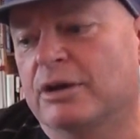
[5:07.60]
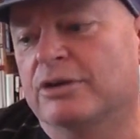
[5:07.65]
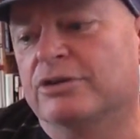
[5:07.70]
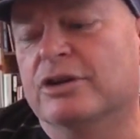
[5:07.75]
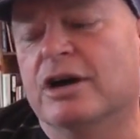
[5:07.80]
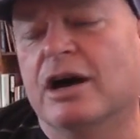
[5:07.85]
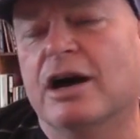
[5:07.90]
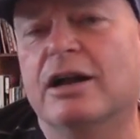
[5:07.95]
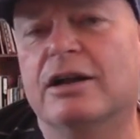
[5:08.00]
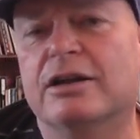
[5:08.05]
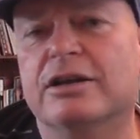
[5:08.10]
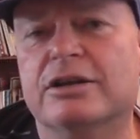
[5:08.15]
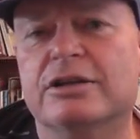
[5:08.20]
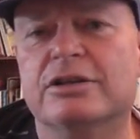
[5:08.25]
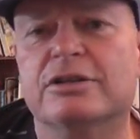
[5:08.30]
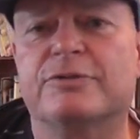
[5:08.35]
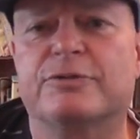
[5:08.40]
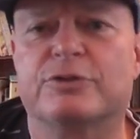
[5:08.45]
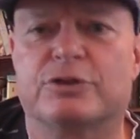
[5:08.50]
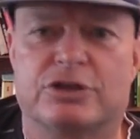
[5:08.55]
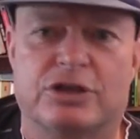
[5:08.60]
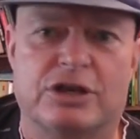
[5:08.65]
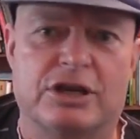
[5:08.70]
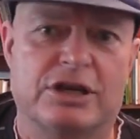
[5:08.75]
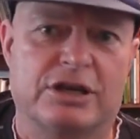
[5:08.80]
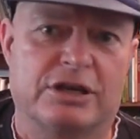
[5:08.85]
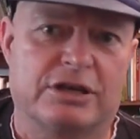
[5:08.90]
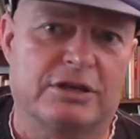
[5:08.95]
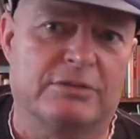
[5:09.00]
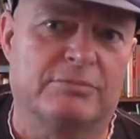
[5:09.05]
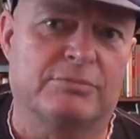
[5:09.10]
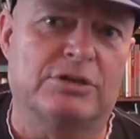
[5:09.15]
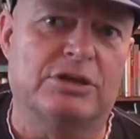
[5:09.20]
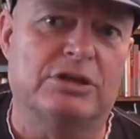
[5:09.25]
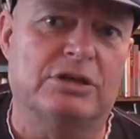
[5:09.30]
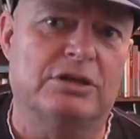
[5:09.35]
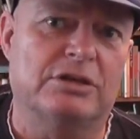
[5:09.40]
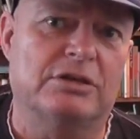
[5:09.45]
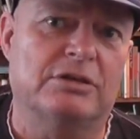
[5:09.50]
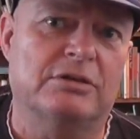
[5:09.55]
My darling's forsaken
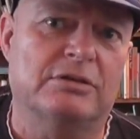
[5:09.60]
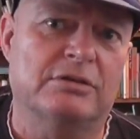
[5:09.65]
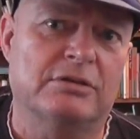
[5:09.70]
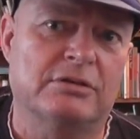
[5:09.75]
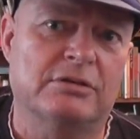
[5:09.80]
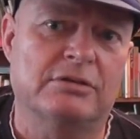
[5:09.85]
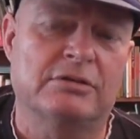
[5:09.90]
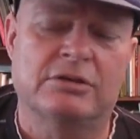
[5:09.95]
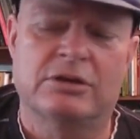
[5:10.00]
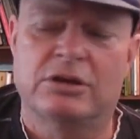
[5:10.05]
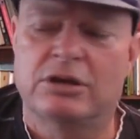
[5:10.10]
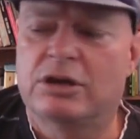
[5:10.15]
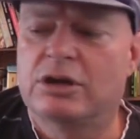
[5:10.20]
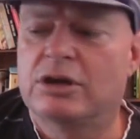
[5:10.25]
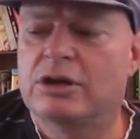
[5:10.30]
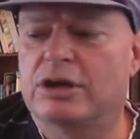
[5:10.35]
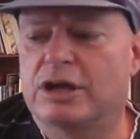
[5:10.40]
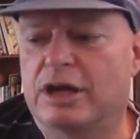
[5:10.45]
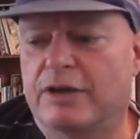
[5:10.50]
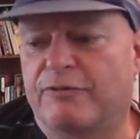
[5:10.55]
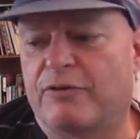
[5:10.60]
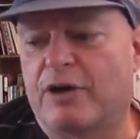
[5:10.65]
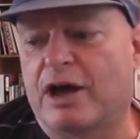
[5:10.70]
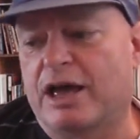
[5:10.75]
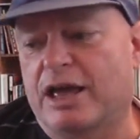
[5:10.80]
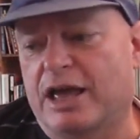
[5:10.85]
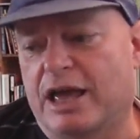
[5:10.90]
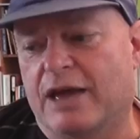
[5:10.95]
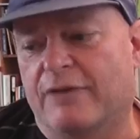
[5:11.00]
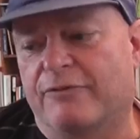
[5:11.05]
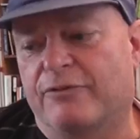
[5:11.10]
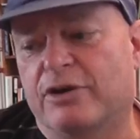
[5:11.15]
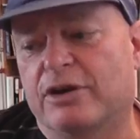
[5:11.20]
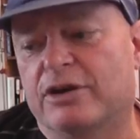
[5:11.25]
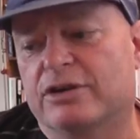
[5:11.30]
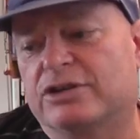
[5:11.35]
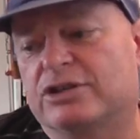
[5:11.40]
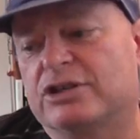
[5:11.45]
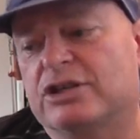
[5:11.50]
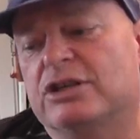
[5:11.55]
me. If I
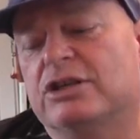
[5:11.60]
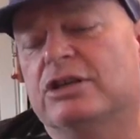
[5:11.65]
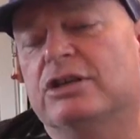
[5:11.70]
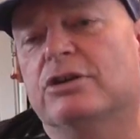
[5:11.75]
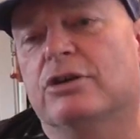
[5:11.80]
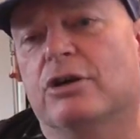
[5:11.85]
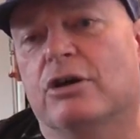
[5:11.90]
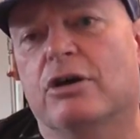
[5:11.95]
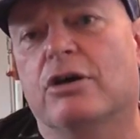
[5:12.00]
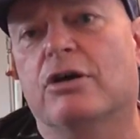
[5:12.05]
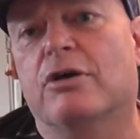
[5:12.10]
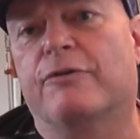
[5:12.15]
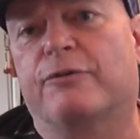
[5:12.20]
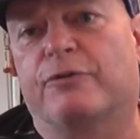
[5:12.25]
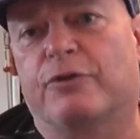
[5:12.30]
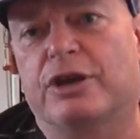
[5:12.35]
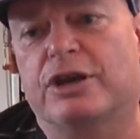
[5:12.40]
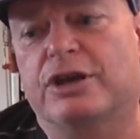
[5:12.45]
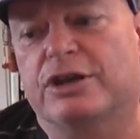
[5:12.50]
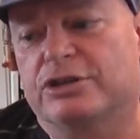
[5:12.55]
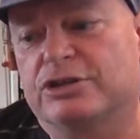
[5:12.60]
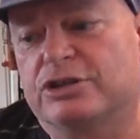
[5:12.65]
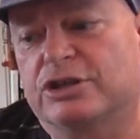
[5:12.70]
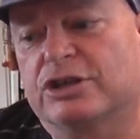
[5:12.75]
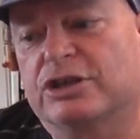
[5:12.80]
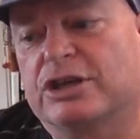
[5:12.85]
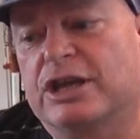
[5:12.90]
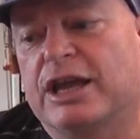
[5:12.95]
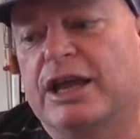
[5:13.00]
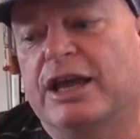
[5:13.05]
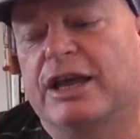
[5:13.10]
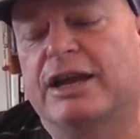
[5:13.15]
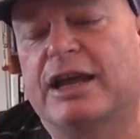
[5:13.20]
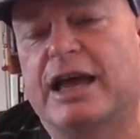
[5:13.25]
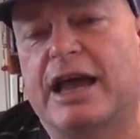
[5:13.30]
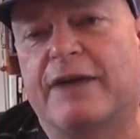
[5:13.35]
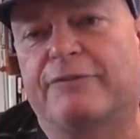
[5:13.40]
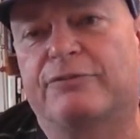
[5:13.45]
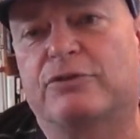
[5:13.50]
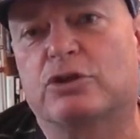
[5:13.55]
ever see her face again,
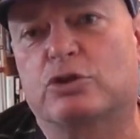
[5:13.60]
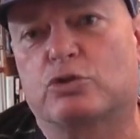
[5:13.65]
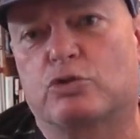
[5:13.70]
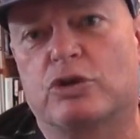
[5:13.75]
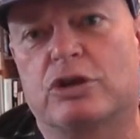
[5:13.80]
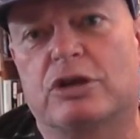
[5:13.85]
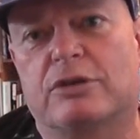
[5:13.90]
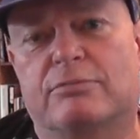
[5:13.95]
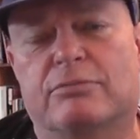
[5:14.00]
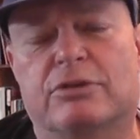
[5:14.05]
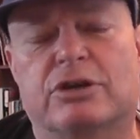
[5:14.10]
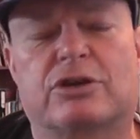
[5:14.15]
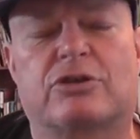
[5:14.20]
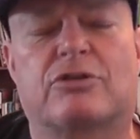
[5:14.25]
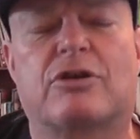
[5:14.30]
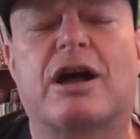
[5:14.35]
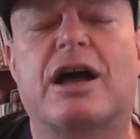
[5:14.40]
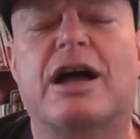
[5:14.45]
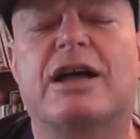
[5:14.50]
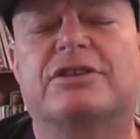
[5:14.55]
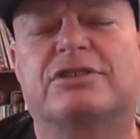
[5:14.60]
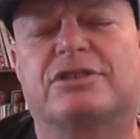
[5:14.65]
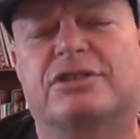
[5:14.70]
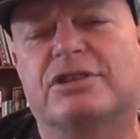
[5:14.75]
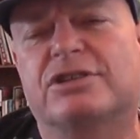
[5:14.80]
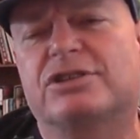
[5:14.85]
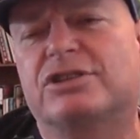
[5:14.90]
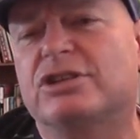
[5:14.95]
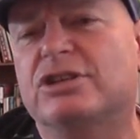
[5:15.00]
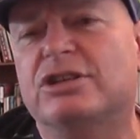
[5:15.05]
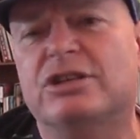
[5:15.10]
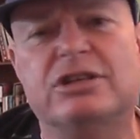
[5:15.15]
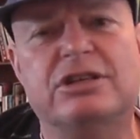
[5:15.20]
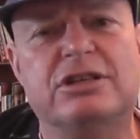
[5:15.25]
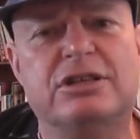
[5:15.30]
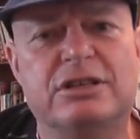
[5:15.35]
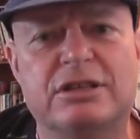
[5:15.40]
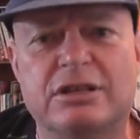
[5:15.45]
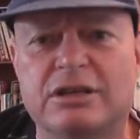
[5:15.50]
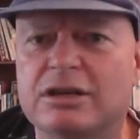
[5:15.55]
I have to swim across the sea.
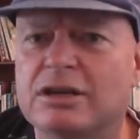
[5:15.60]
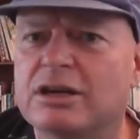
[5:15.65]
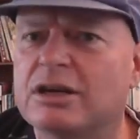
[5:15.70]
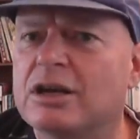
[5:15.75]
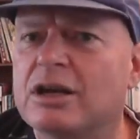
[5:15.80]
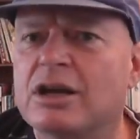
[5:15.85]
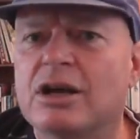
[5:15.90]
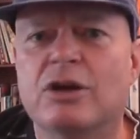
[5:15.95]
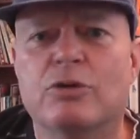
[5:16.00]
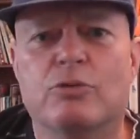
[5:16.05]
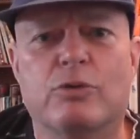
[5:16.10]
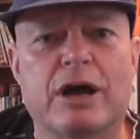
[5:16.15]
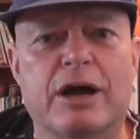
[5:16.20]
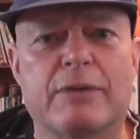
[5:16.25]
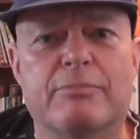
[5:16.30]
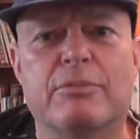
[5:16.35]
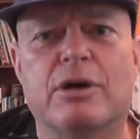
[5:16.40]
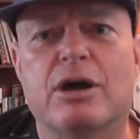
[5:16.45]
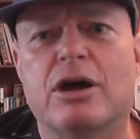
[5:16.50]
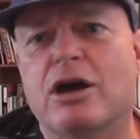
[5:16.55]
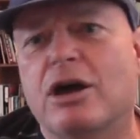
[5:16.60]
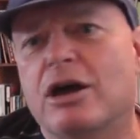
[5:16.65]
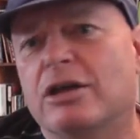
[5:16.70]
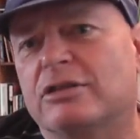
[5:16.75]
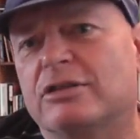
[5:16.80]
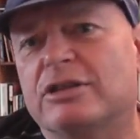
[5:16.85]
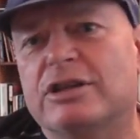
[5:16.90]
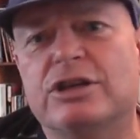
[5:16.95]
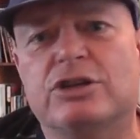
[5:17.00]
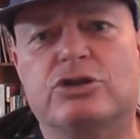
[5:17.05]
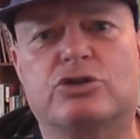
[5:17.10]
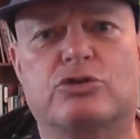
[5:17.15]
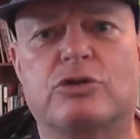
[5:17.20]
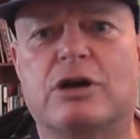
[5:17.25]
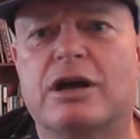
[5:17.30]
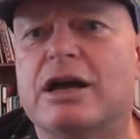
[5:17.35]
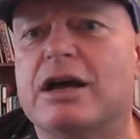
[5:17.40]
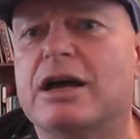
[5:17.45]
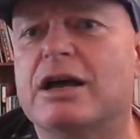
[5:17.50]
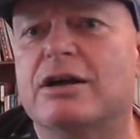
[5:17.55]
When my earthly
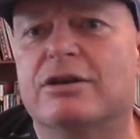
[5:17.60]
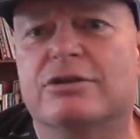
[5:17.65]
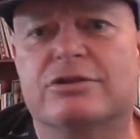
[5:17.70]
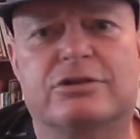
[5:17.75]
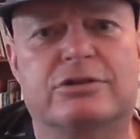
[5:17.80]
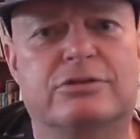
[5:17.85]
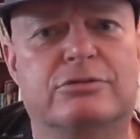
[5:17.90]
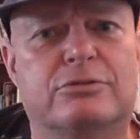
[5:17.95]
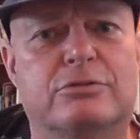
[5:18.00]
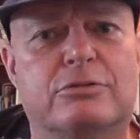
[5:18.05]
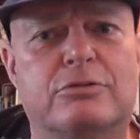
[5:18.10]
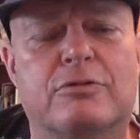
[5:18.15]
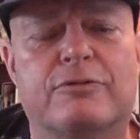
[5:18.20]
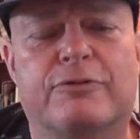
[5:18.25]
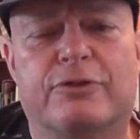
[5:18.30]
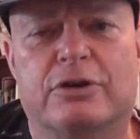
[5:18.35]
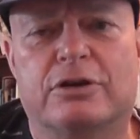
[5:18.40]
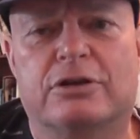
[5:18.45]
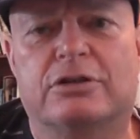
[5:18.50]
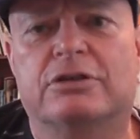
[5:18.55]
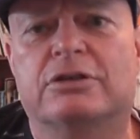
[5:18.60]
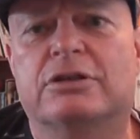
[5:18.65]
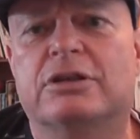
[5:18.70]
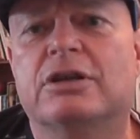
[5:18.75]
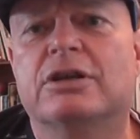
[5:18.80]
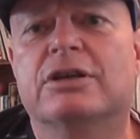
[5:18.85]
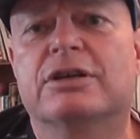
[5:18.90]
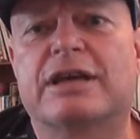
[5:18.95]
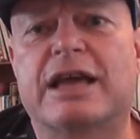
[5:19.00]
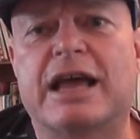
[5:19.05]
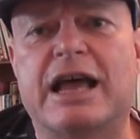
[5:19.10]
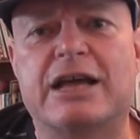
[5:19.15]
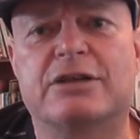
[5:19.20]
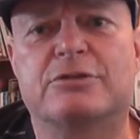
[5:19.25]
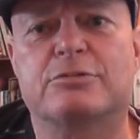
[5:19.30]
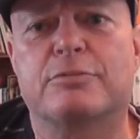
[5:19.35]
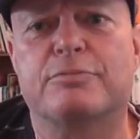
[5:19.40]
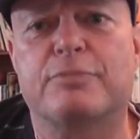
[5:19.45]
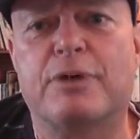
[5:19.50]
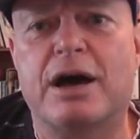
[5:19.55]
trials are over,
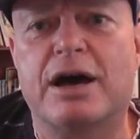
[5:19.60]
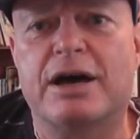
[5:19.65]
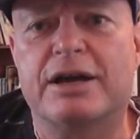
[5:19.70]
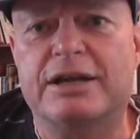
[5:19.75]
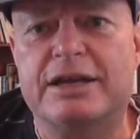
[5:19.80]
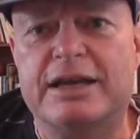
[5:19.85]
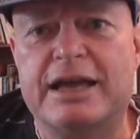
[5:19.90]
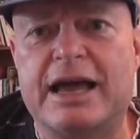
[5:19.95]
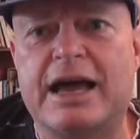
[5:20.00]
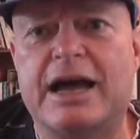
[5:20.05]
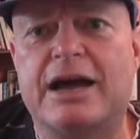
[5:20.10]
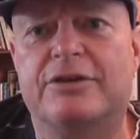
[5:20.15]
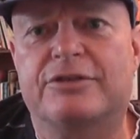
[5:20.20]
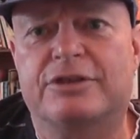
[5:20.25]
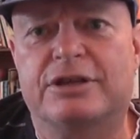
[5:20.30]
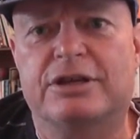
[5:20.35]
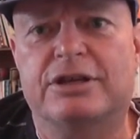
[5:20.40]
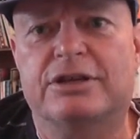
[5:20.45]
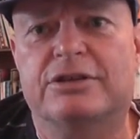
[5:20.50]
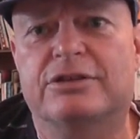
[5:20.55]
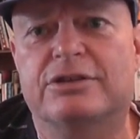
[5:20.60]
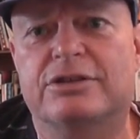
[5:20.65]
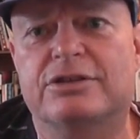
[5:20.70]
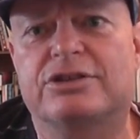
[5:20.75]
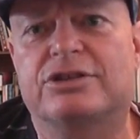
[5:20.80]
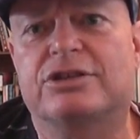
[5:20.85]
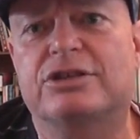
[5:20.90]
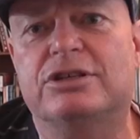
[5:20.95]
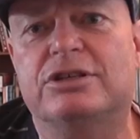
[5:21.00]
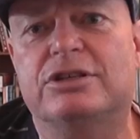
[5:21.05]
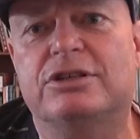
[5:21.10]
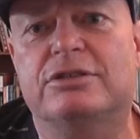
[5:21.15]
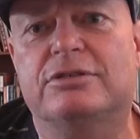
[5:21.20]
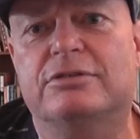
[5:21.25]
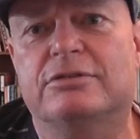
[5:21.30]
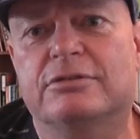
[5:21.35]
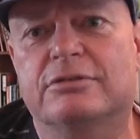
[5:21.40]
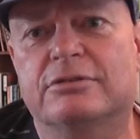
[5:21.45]
cast my body out in the sea.